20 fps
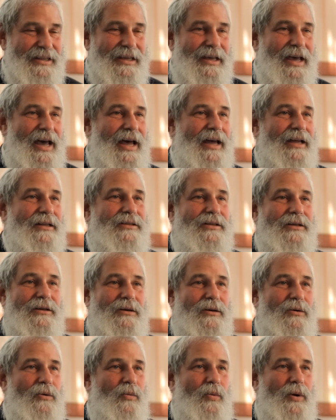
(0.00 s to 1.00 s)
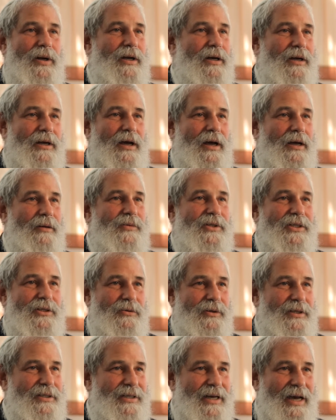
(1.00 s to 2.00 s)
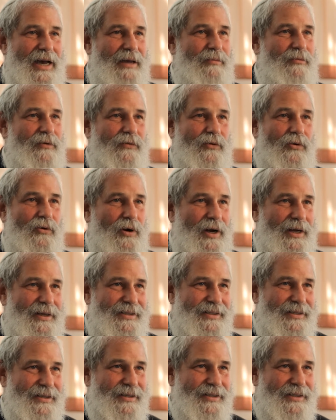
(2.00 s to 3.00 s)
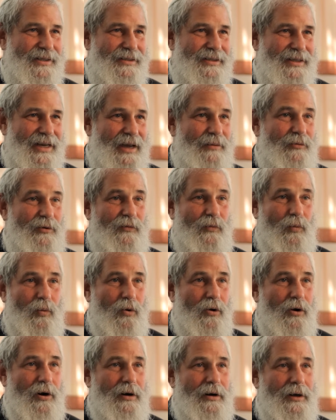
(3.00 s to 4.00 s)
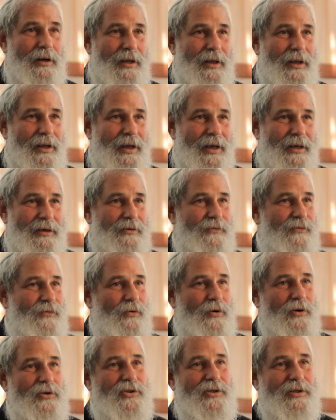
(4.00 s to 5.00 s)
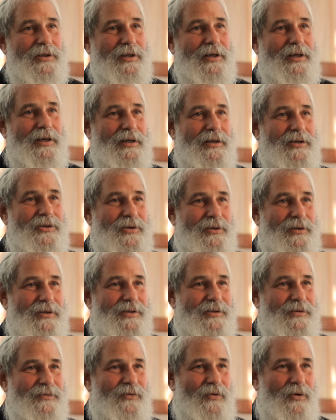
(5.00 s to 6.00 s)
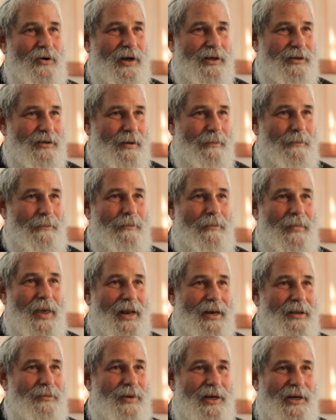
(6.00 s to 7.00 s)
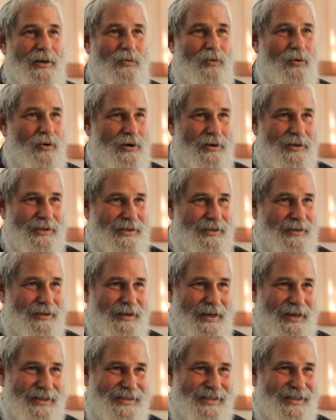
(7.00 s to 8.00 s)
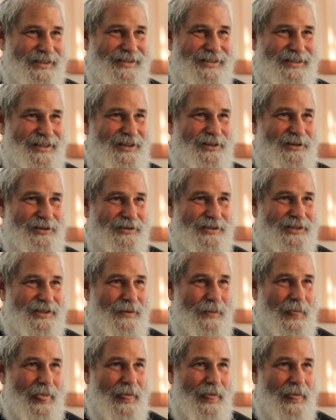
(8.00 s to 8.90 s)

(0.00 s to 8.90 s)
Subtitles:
yet, when it comes to a time of crisis, a time of war, and unfortunately, Israel's fought many, many wars in the last 60 years,